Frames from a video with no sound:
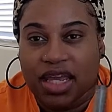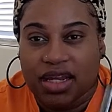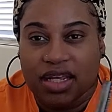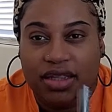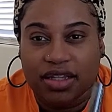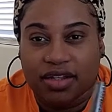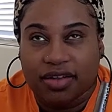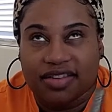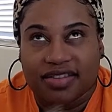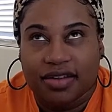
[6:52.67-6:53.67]
and it
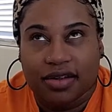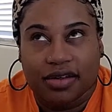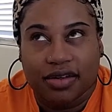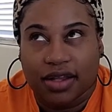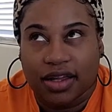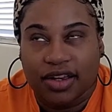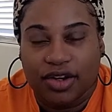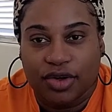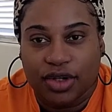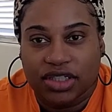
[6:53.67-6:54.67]
looks like
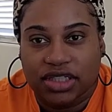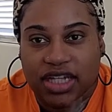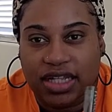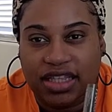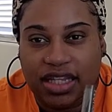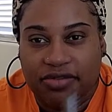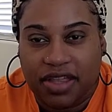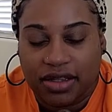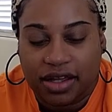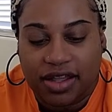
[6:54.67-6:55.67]
gorgeous. I love
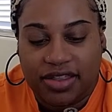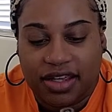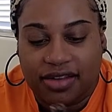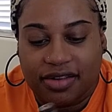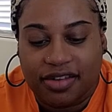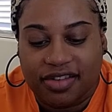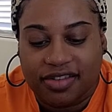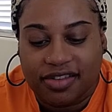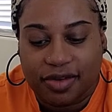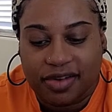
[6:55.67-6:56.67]
that look. I think it looks
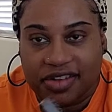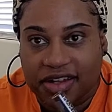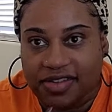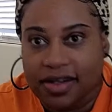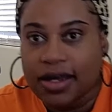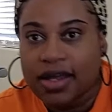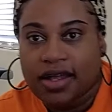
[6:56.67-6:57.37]
so sexy.